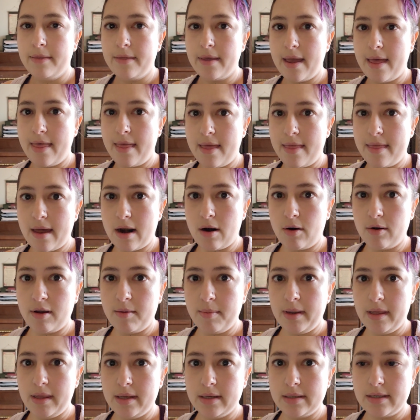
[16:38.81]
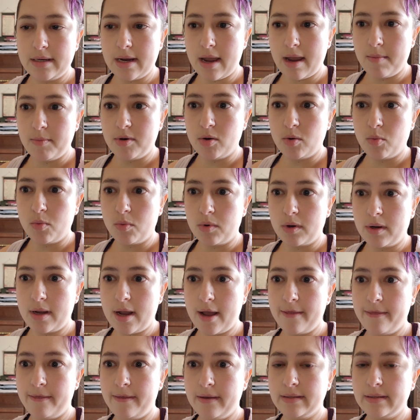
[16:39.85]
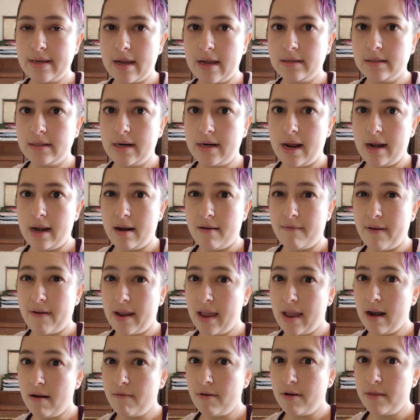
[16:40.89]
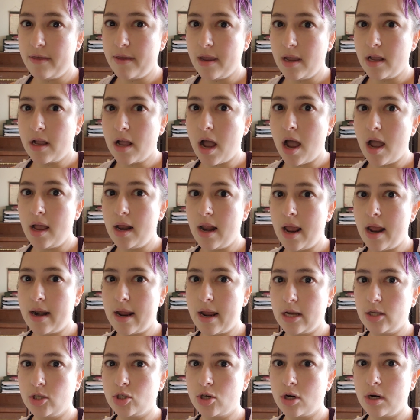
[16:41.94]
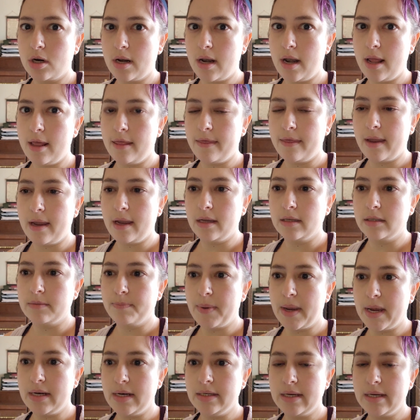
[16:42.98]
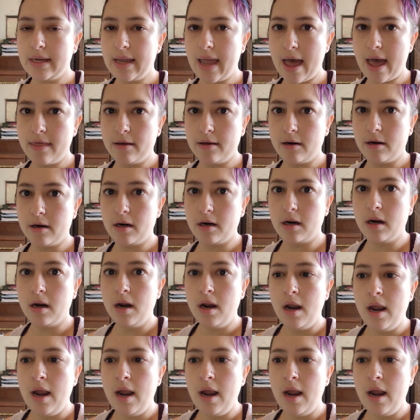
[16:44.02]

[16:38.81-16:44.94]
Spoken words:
and then that'll give me this time to cut this out tonight. And if I get everything cut and I start getting things pinned together